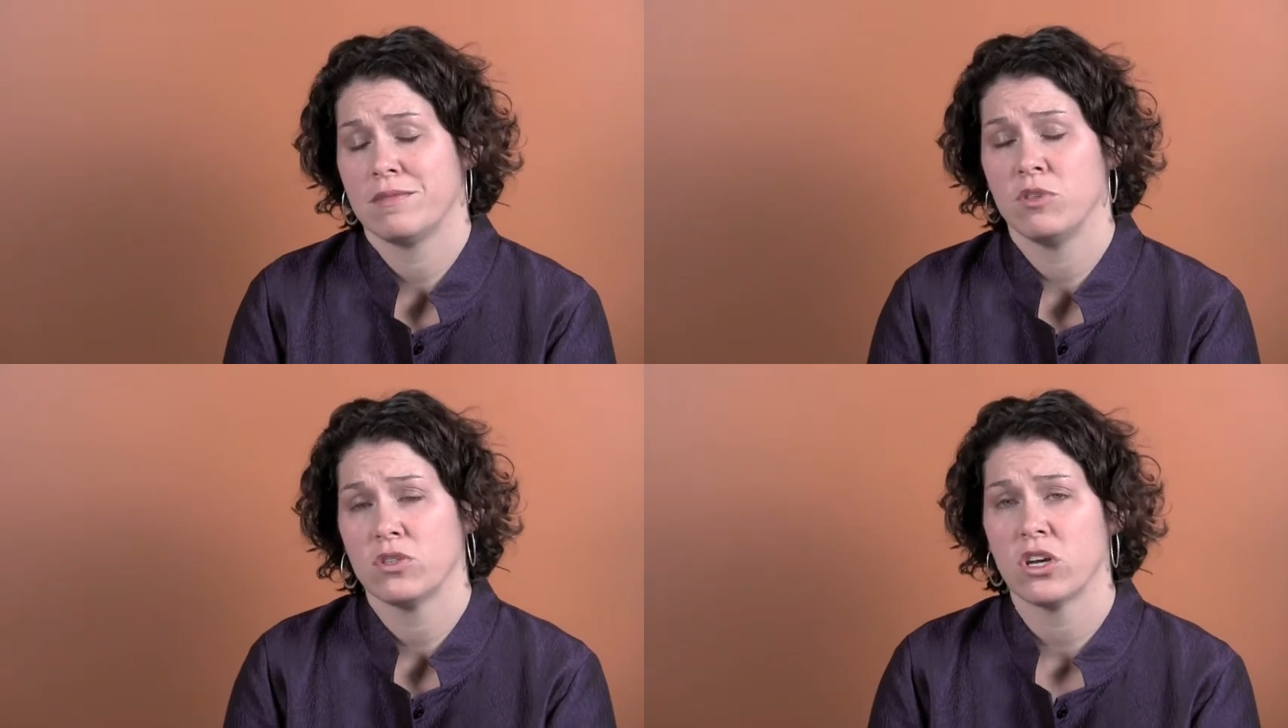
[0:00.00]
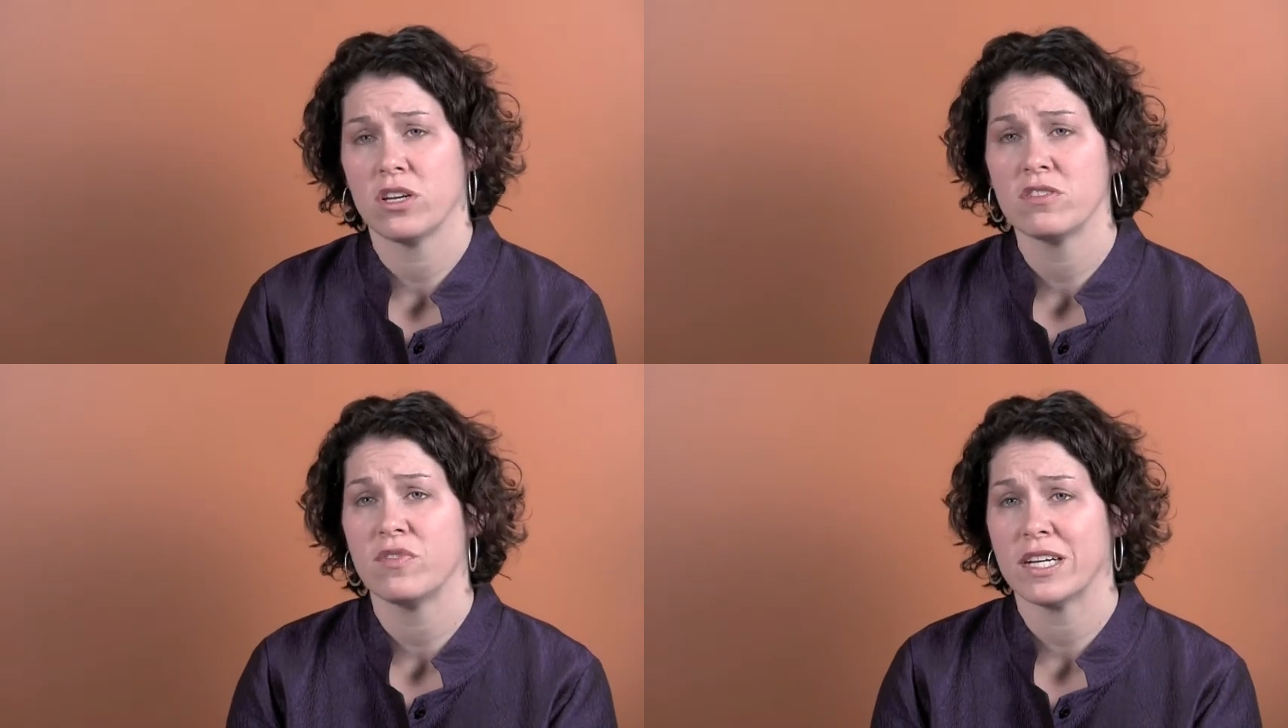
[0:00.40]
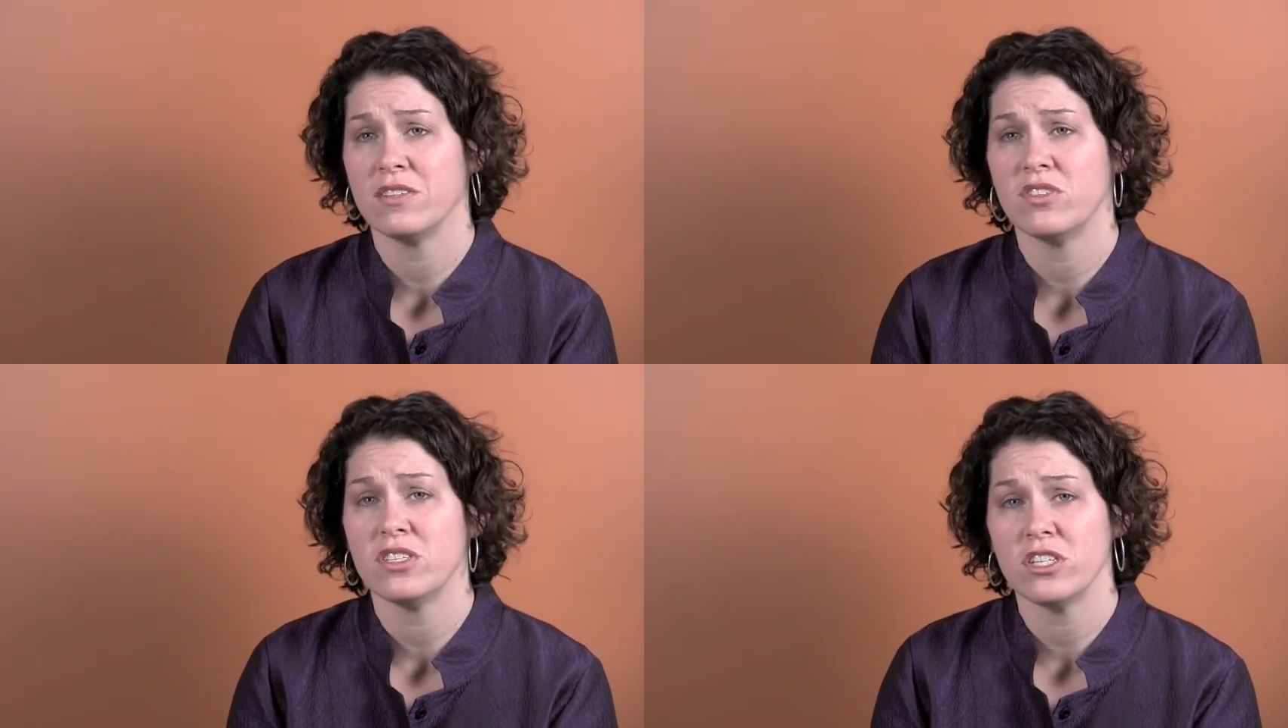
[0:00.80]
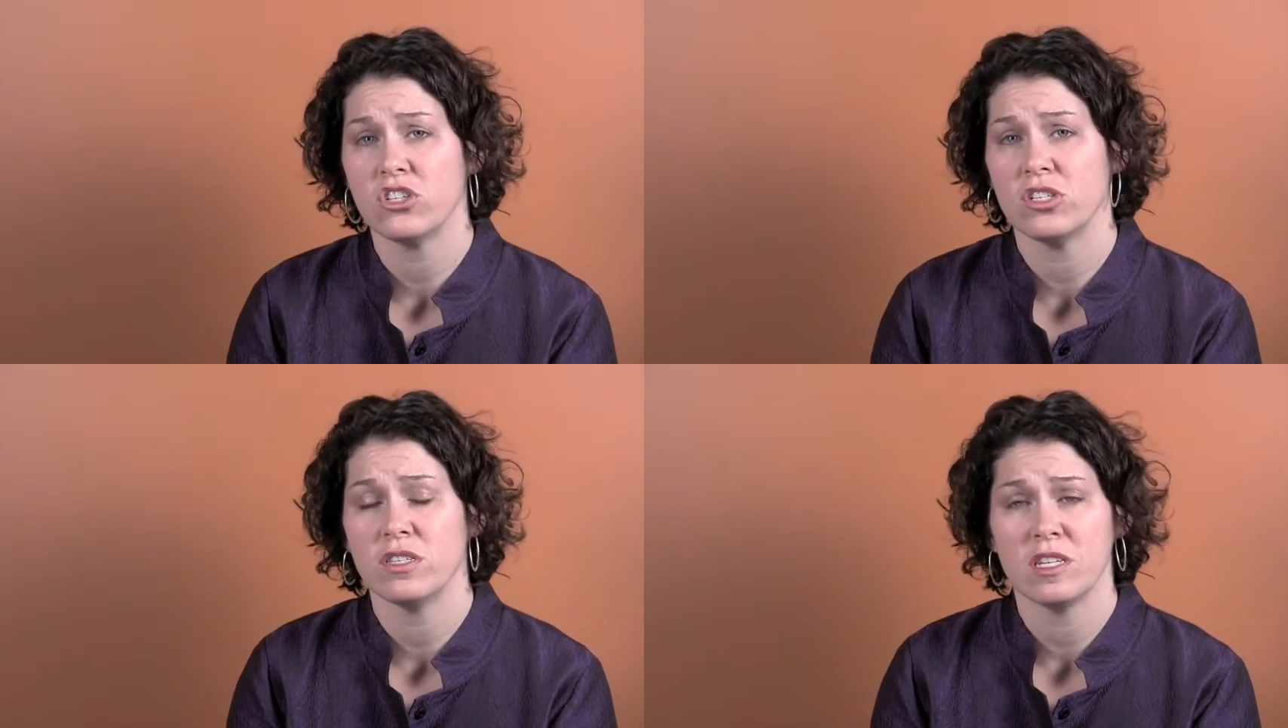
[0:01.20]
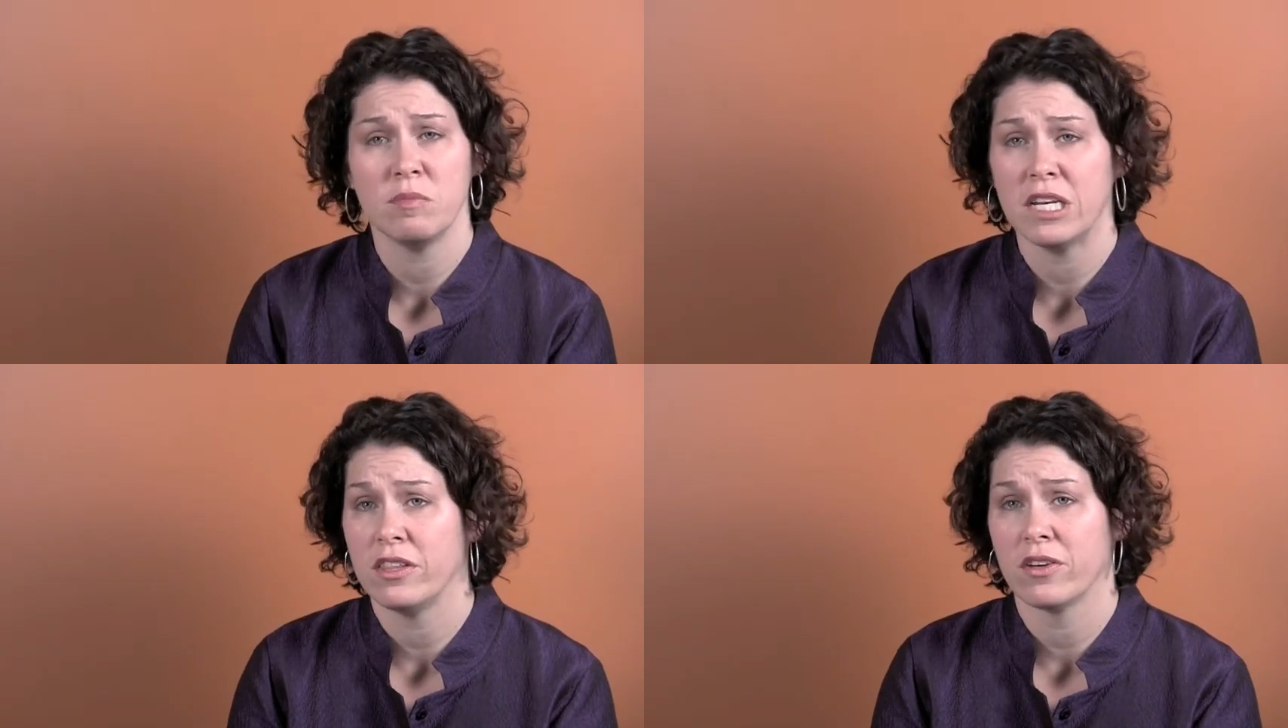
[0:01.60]
most cost-effective decisions in
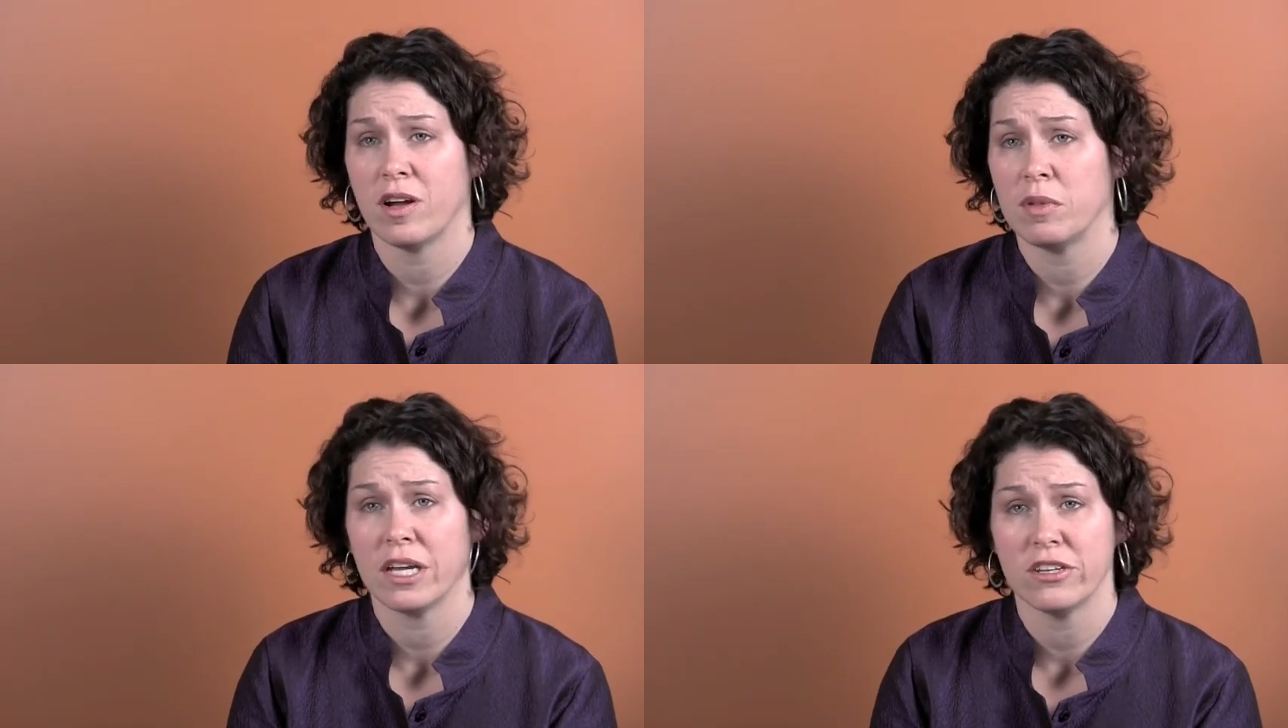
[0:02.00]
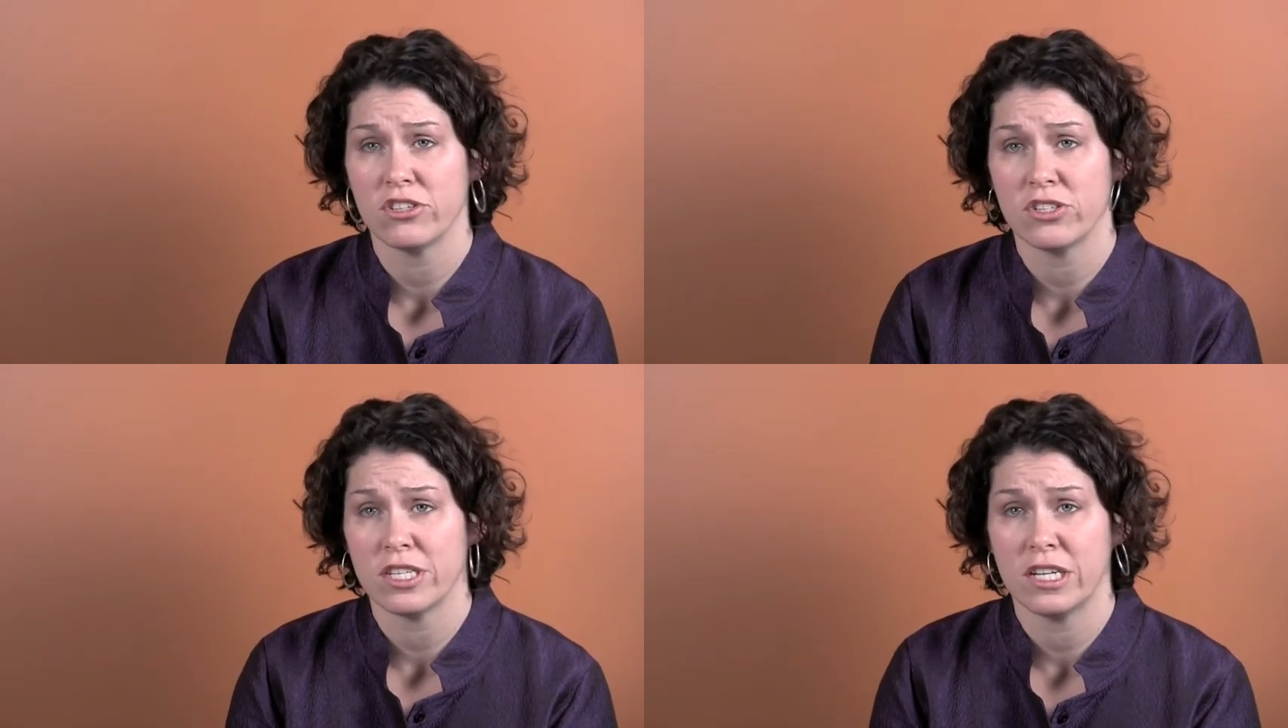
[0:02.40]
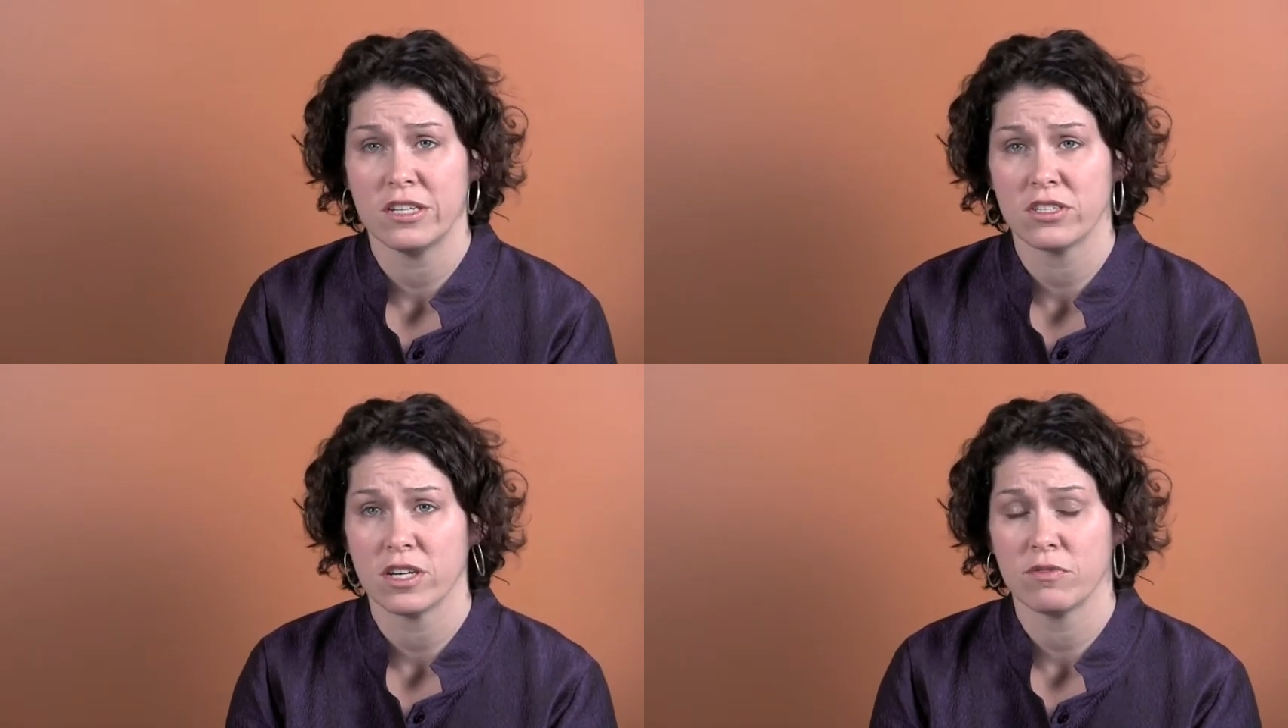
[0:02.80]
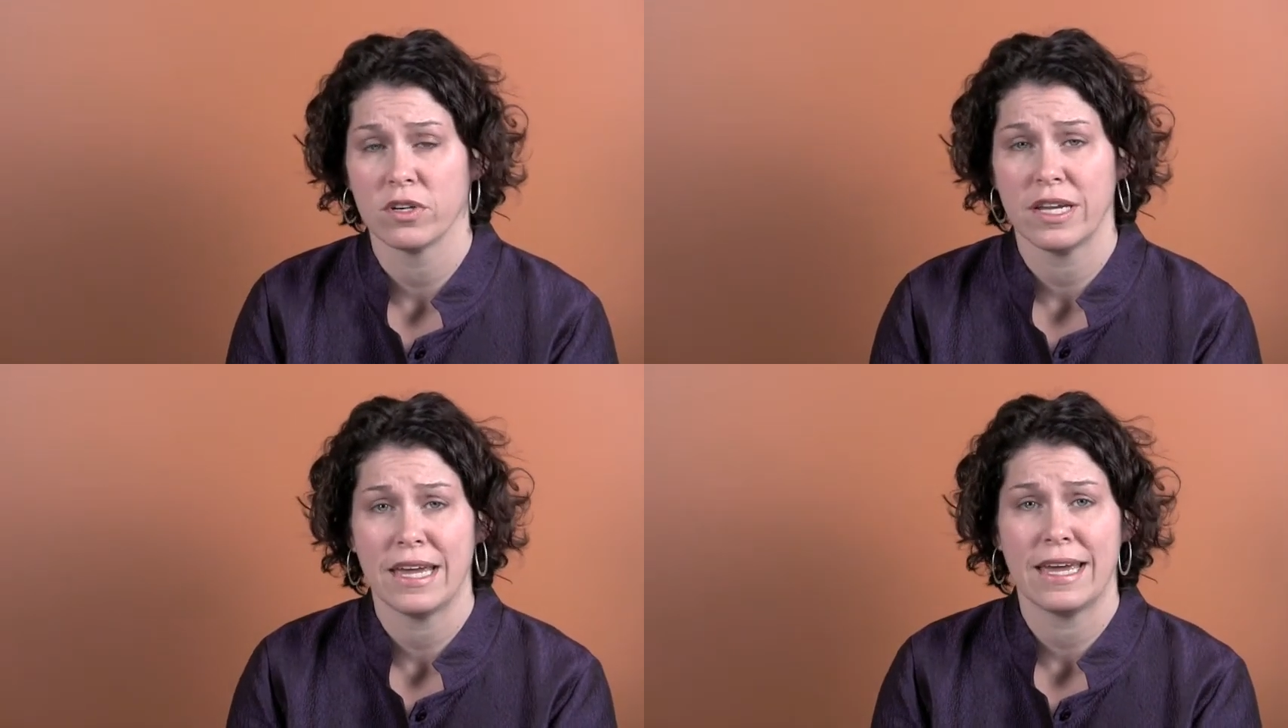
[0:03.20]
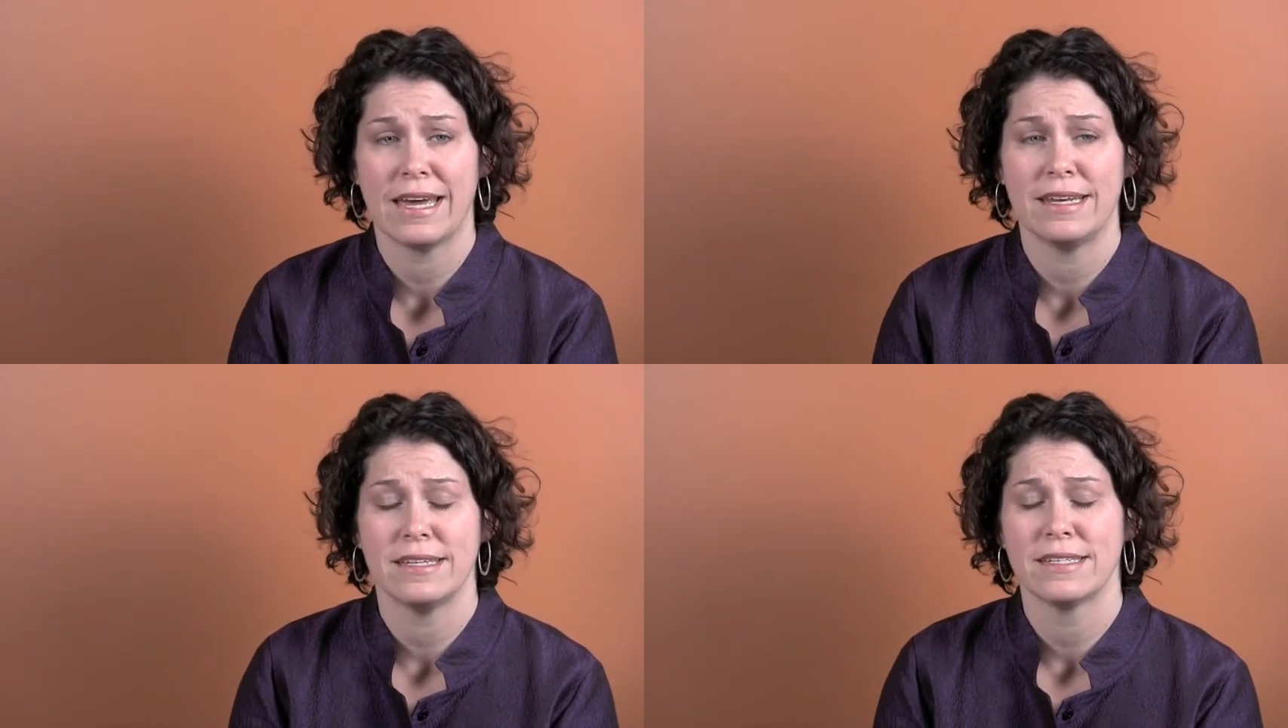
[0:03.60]
meeting their obligations in e-discovery.
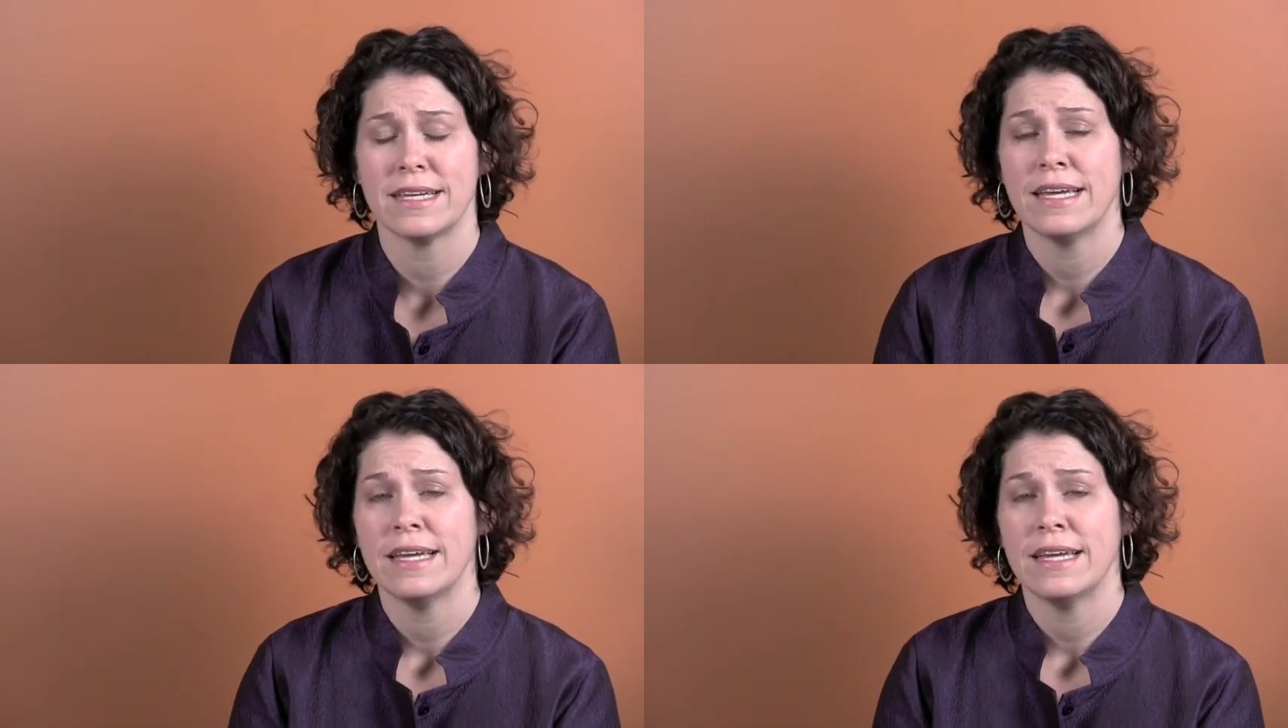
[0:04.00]
And